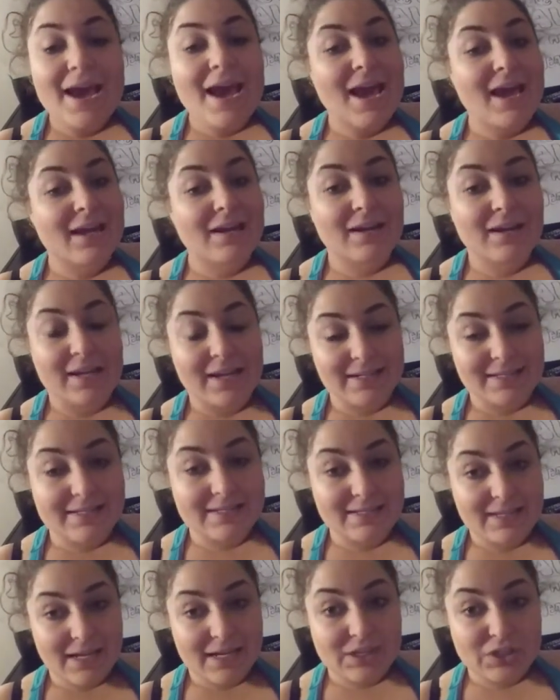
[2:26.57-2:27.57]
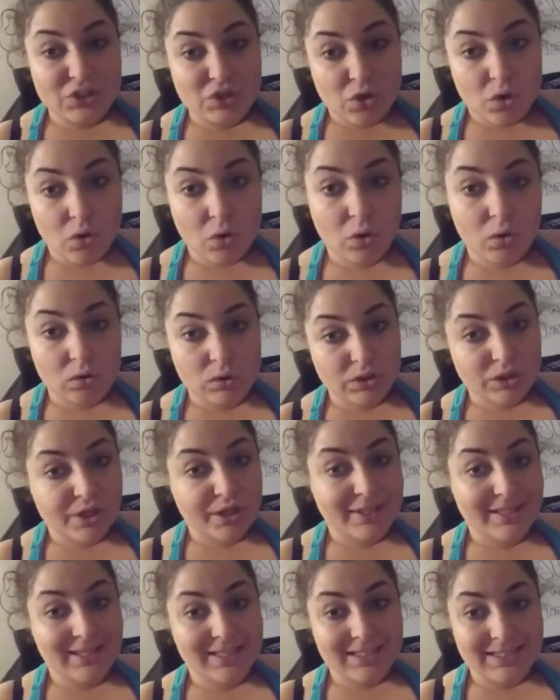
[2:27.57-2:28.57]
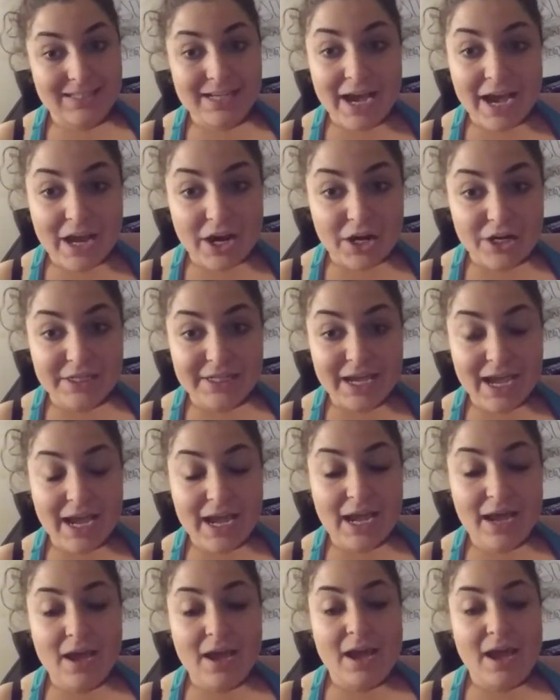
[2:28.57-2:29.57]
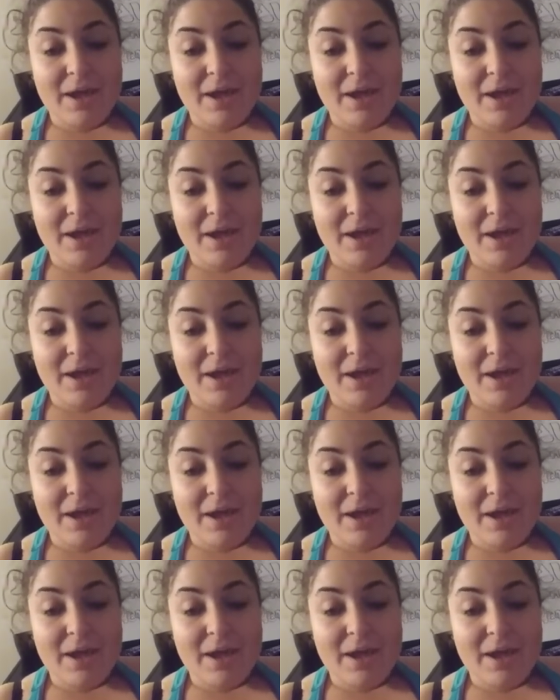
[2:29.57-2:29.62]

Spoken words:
and it stays cold the entire day.